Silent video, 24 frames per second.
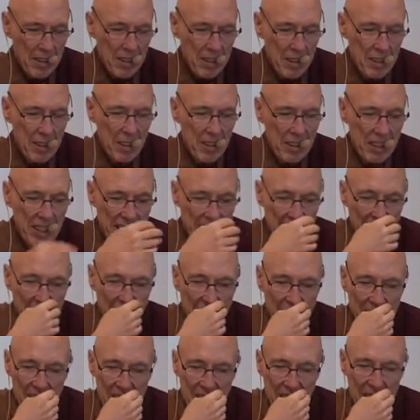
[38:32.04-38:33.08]
Okay,
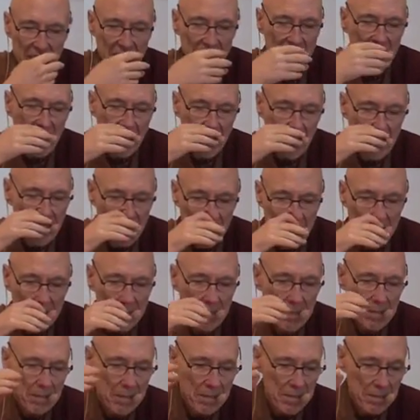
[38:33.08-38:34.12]
so
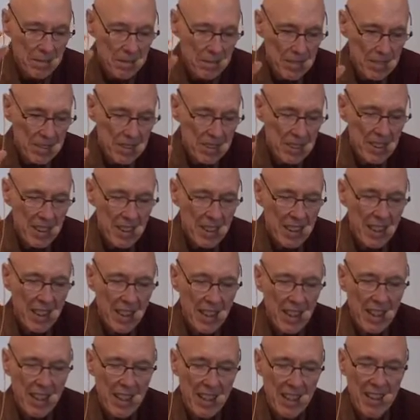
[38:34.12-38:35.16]
then
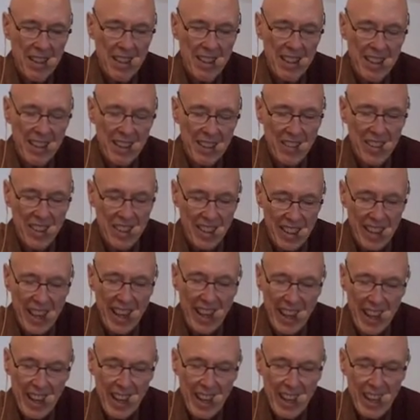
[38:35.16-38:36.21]
the
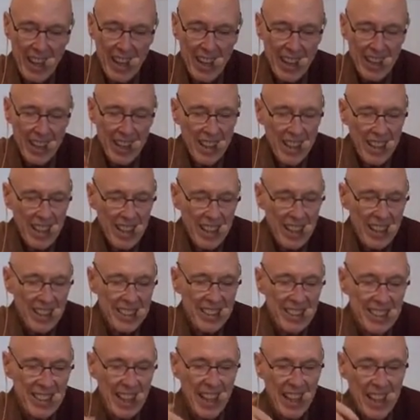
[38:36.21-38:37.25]
king, he
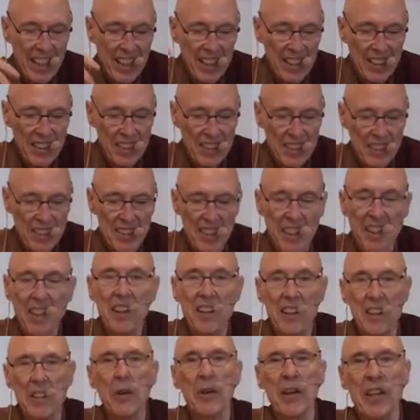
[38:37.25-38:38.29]
sends,
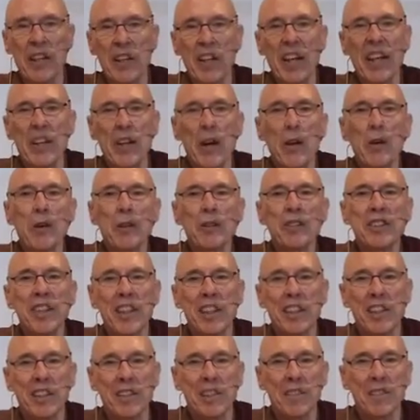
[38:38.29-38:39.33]
he knows
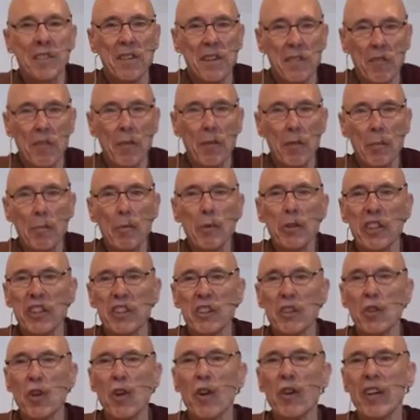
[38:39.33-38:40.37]
that from the Buddha's
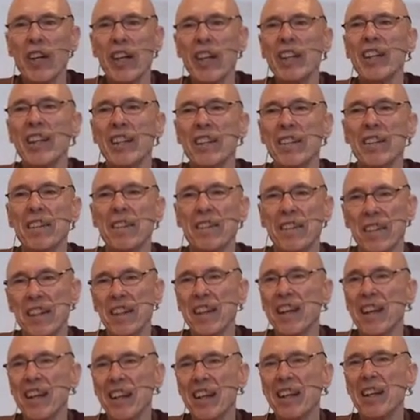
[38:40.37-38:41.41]
story that
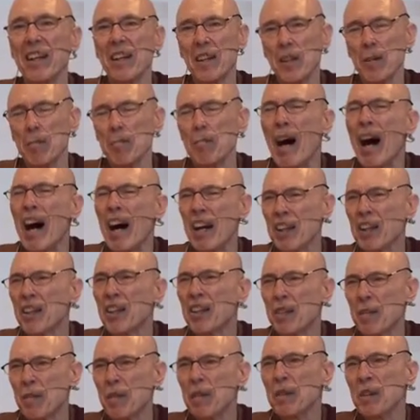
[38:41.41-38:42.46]
the
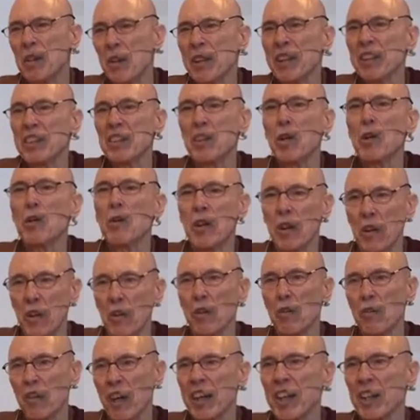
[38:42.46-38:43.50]
potter, he's
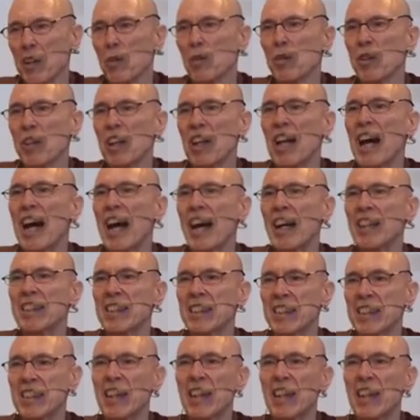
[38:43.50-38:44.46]
already low class,